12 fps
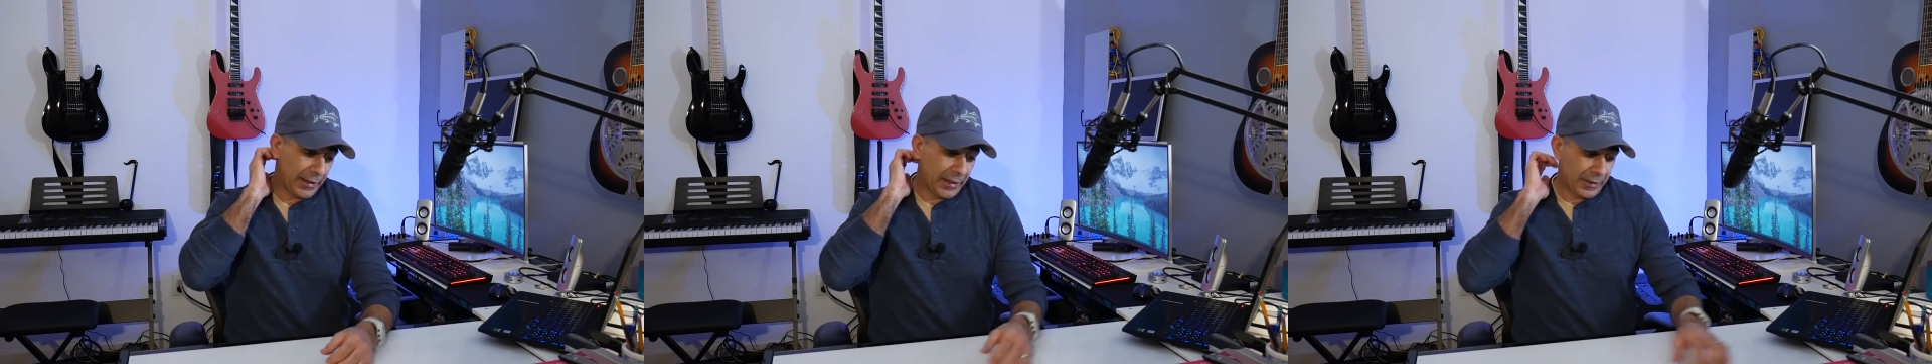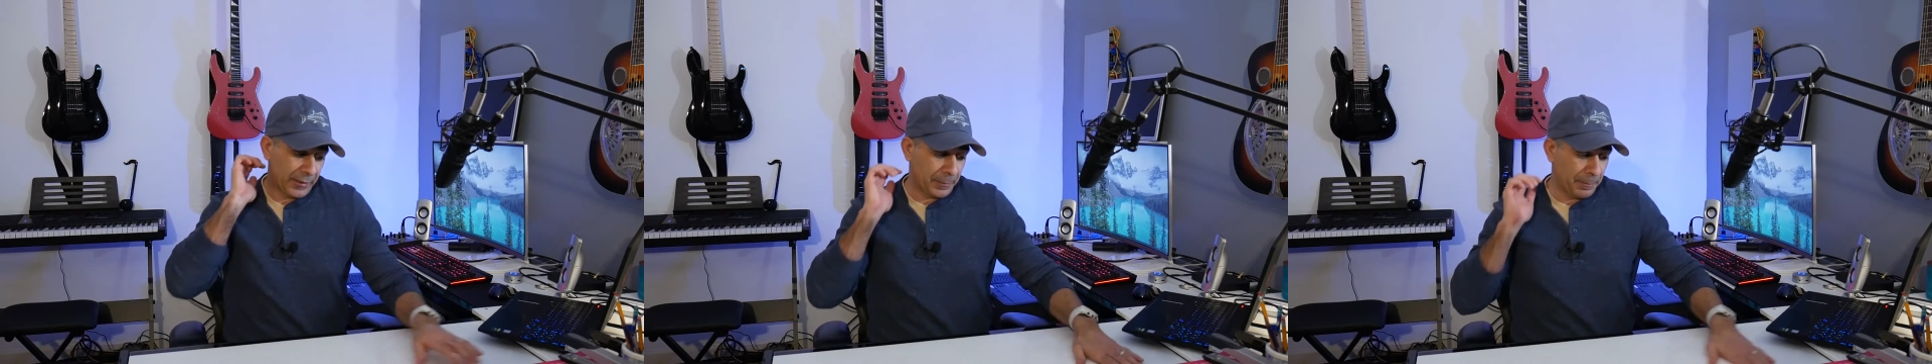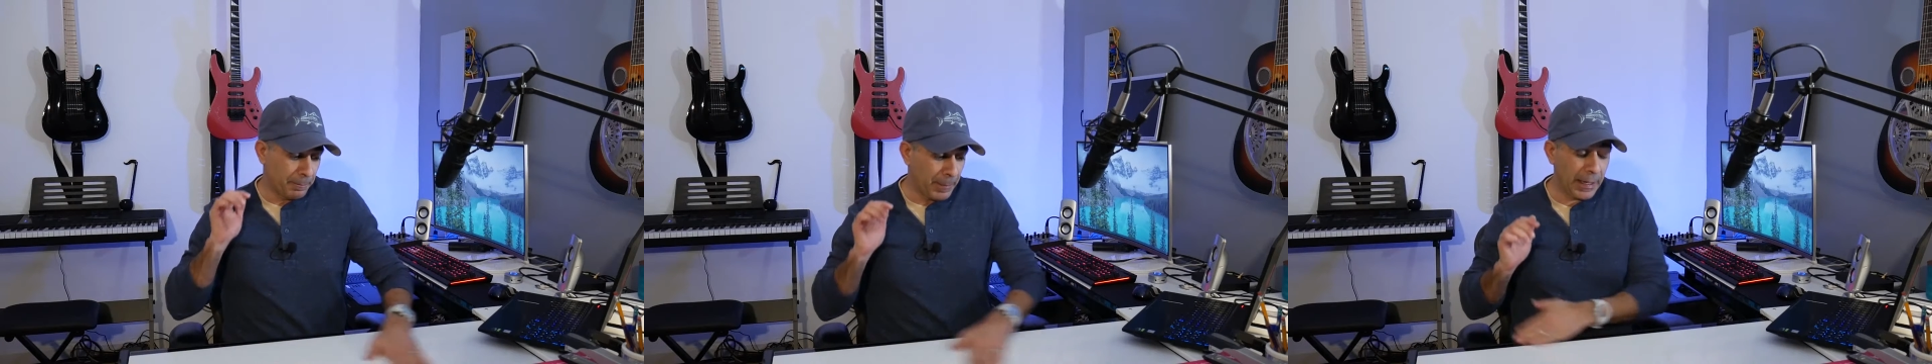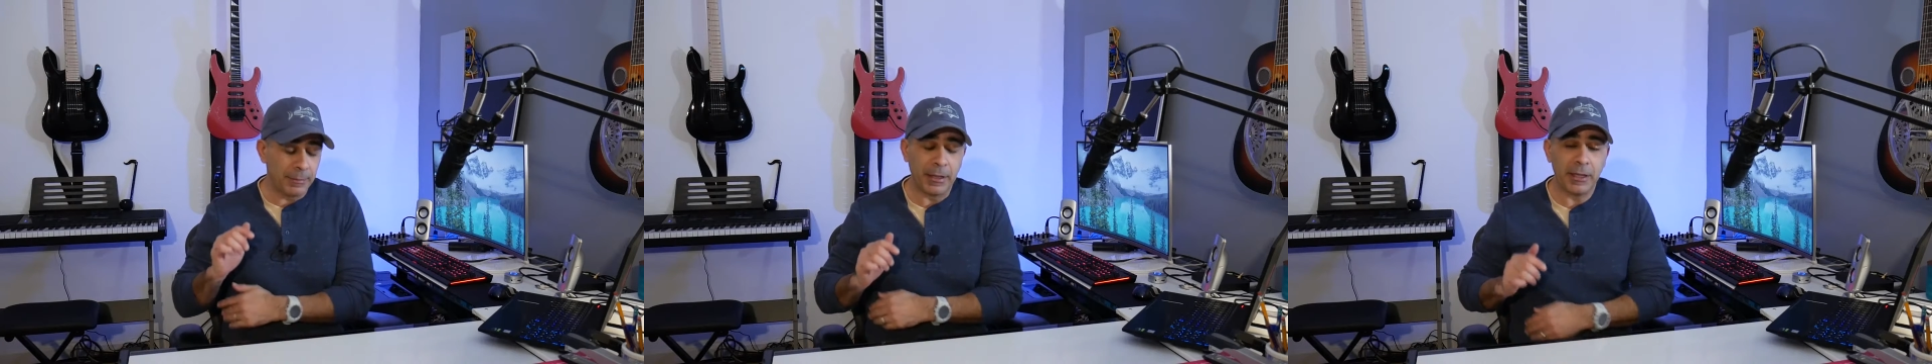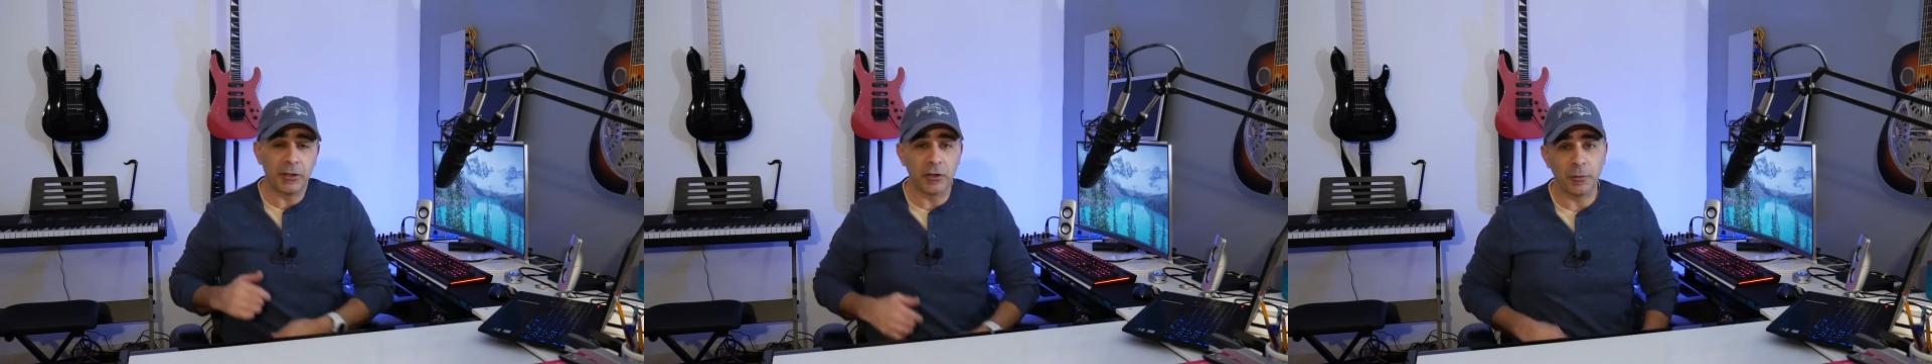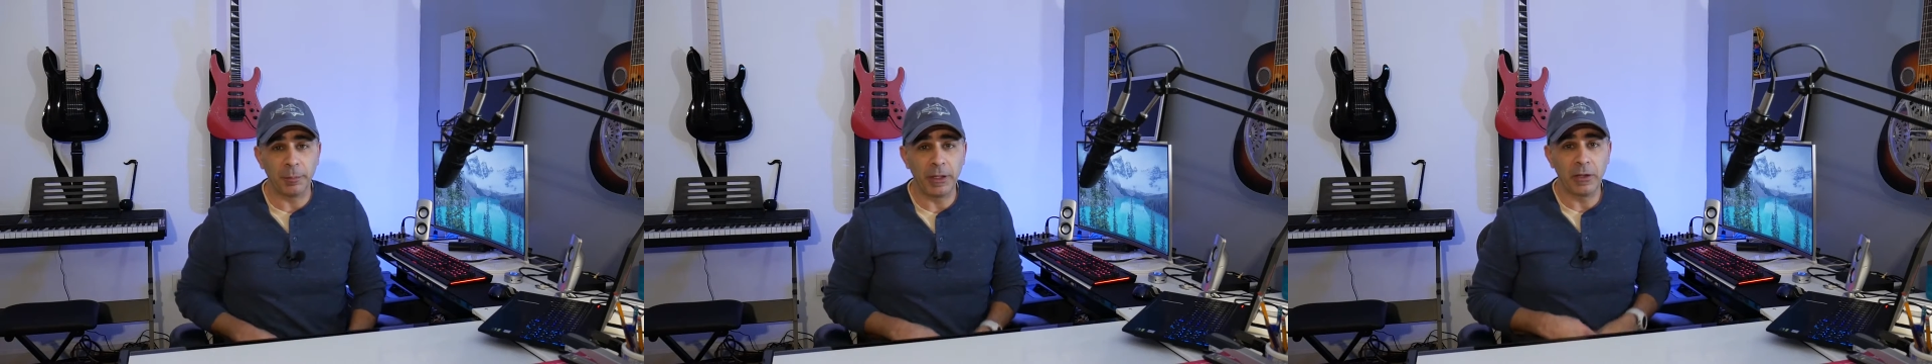It may be
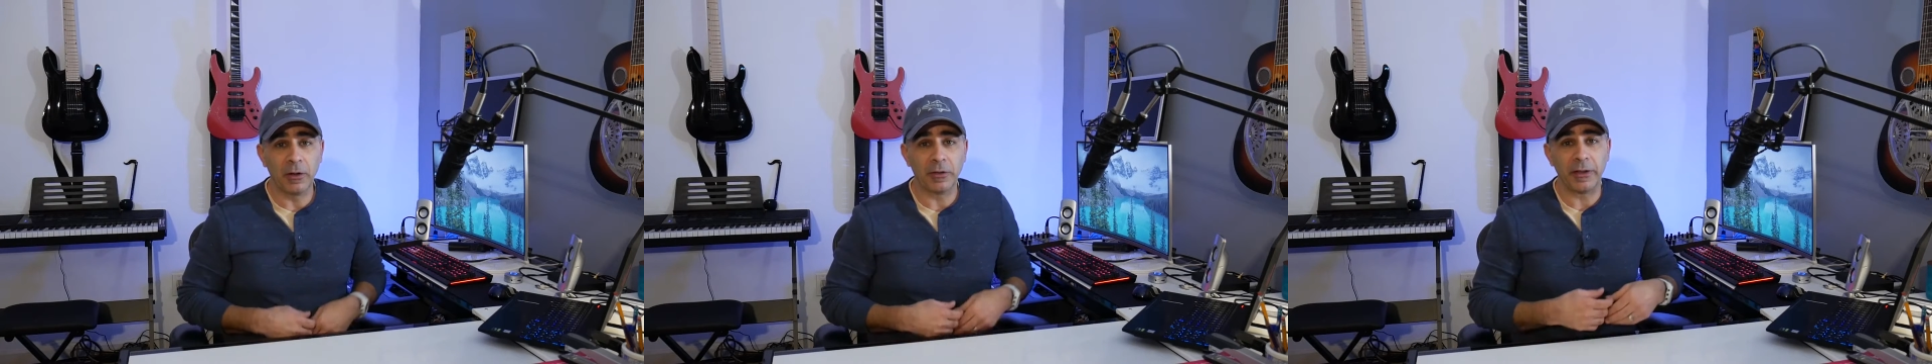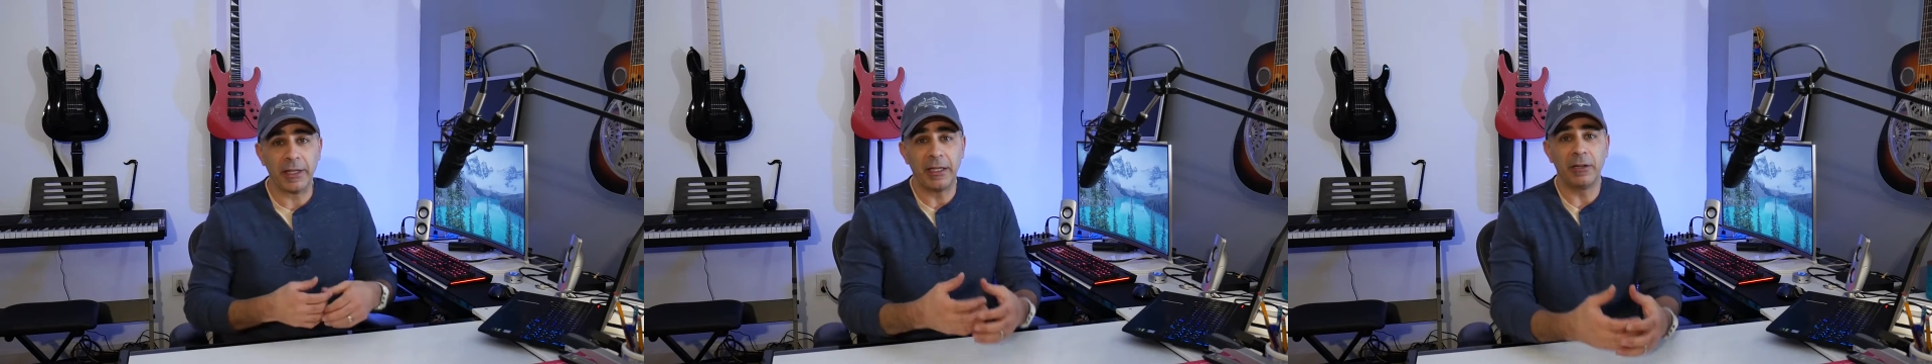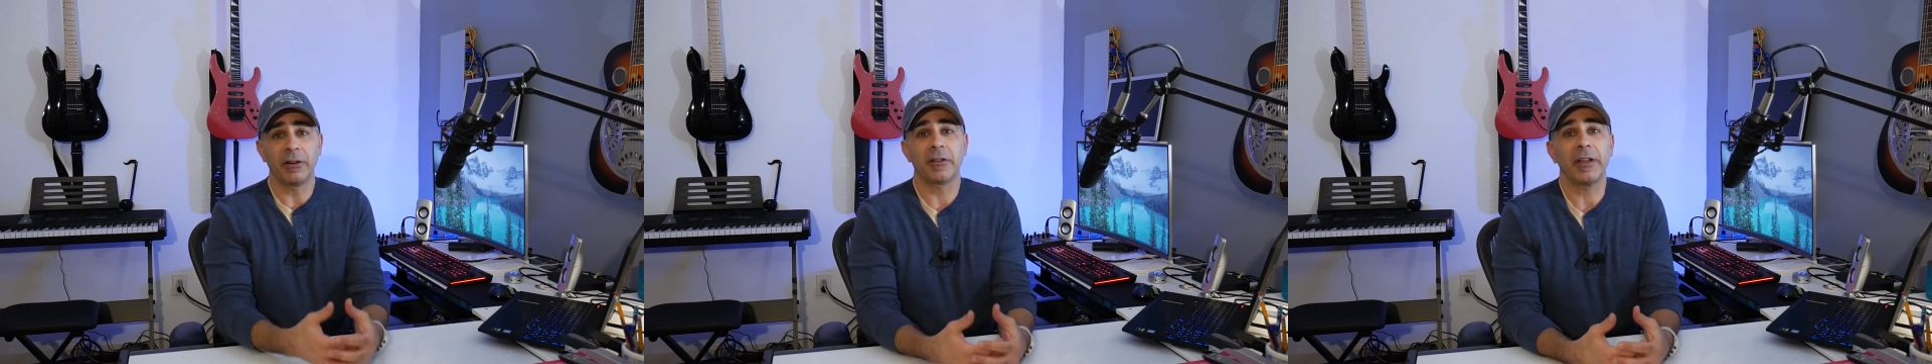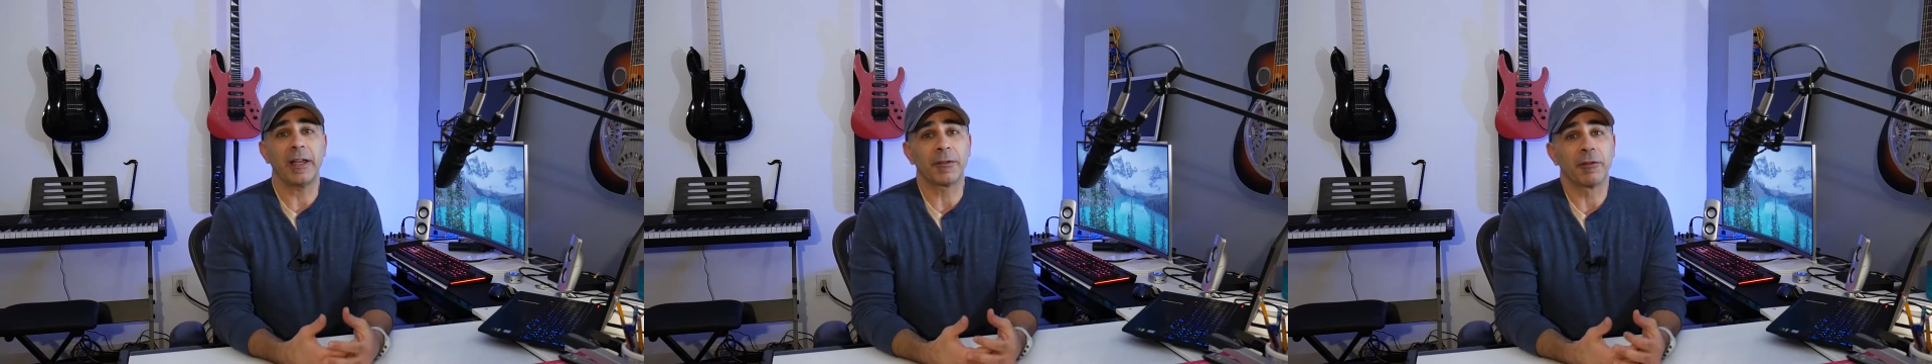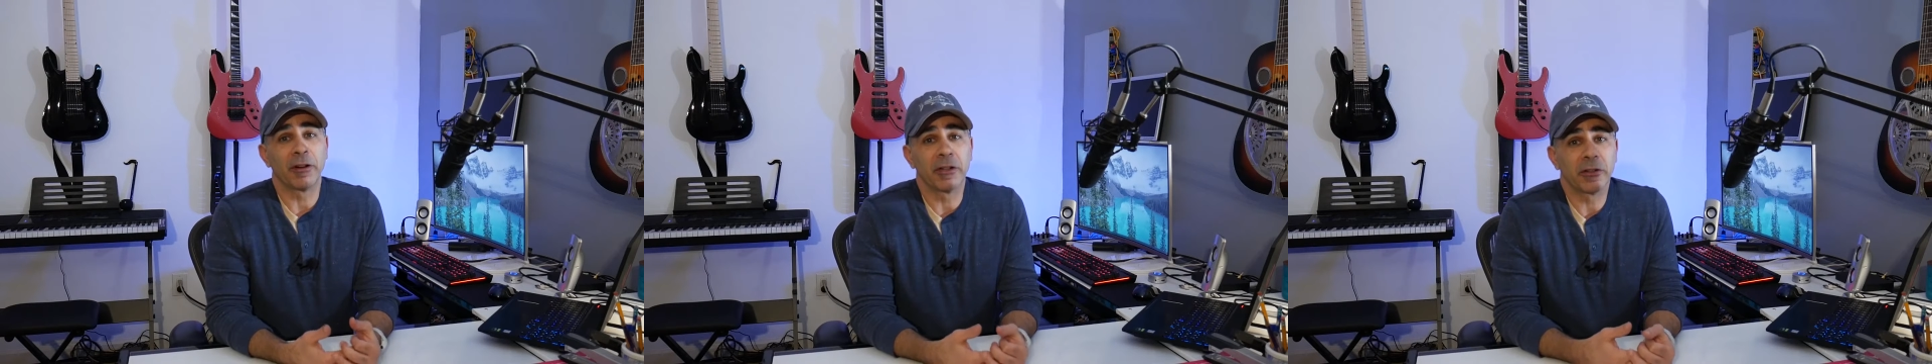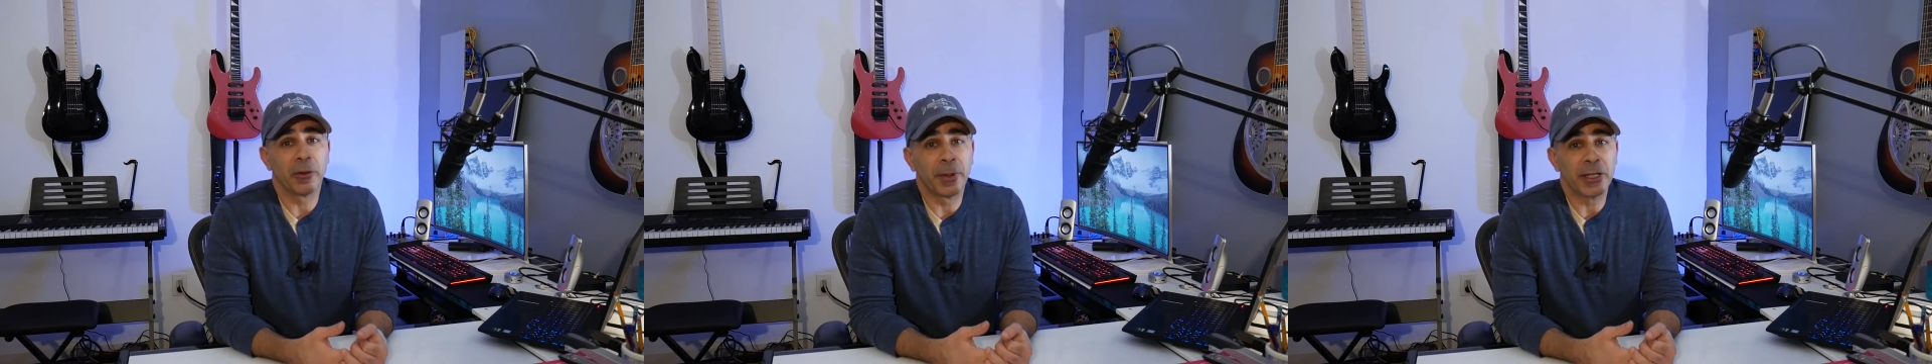just because the heater doesn't have to
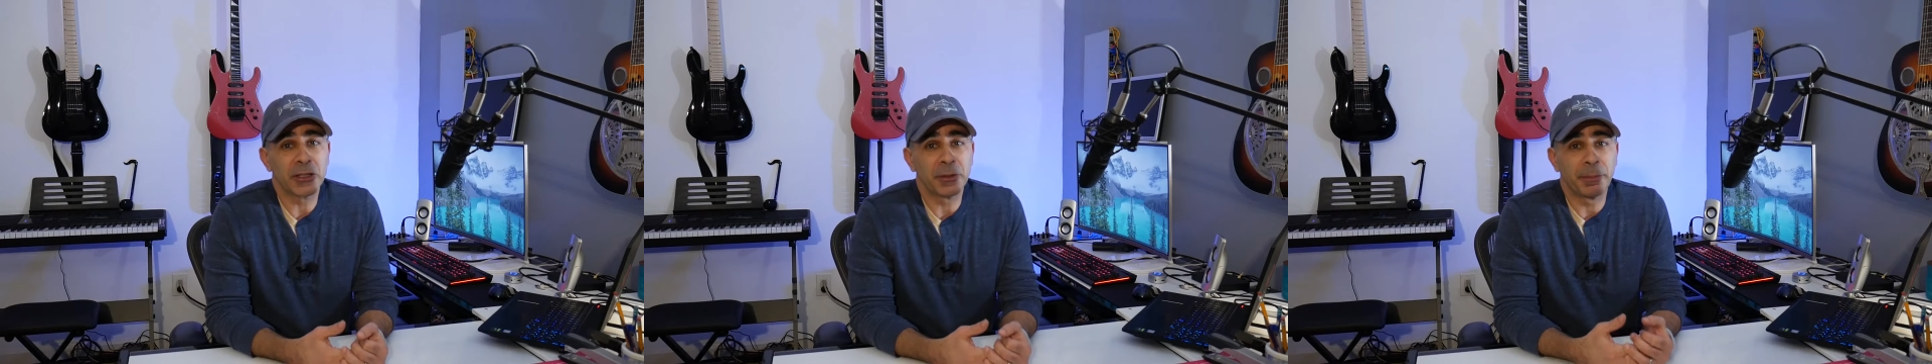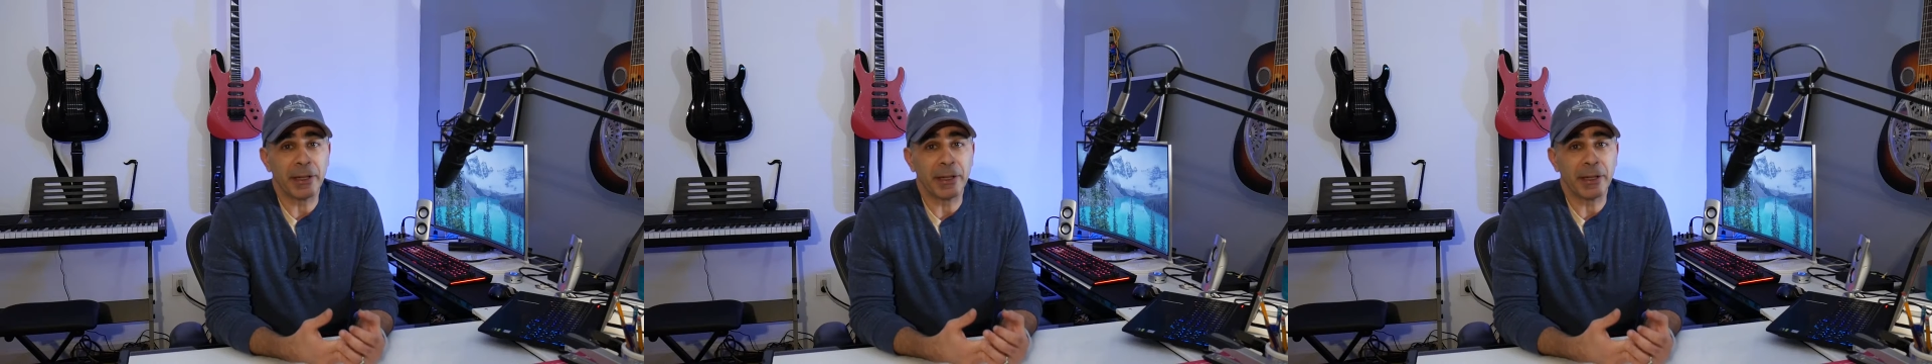run so much,